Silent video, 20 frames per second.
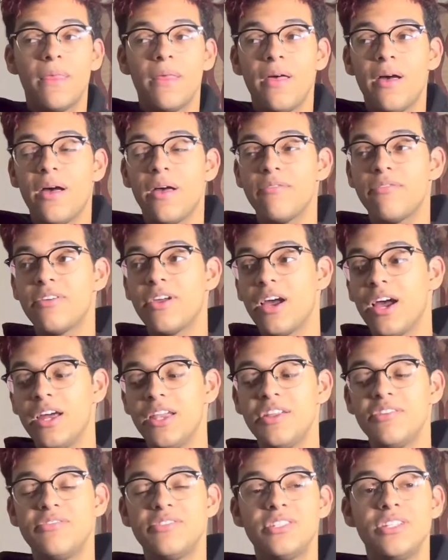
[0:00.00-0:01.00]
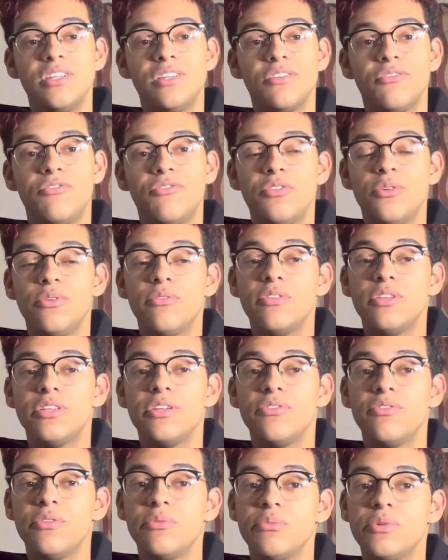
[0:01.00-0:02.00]
I've kind of seen a few of the
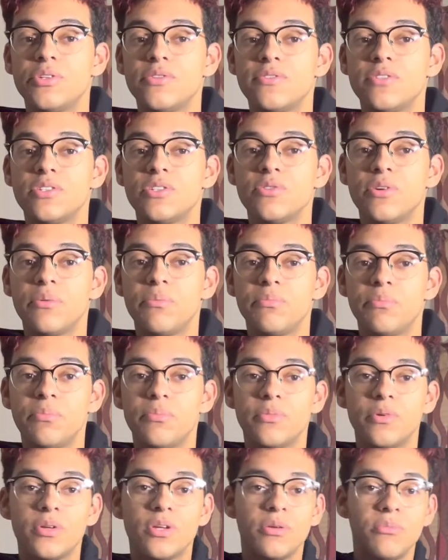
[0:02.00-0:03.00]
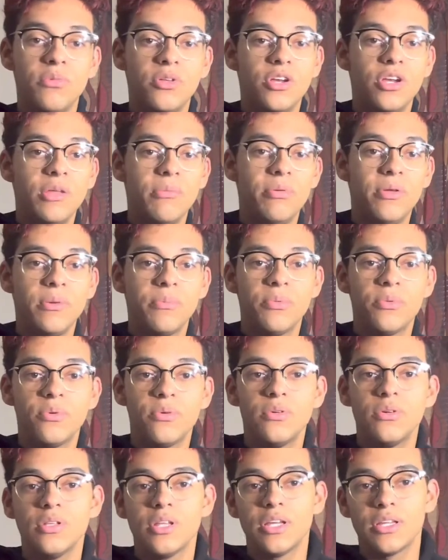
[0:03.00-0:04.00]
different MSFTSrep community
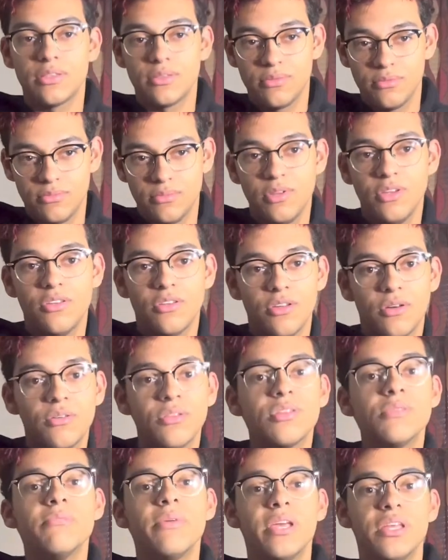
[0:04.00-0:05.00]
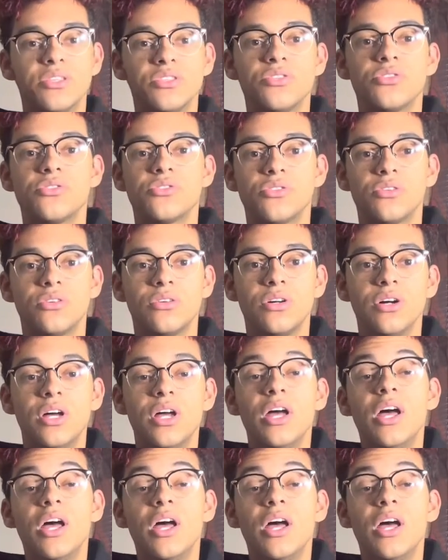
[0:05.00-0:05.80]
people, like, you know, the main circle.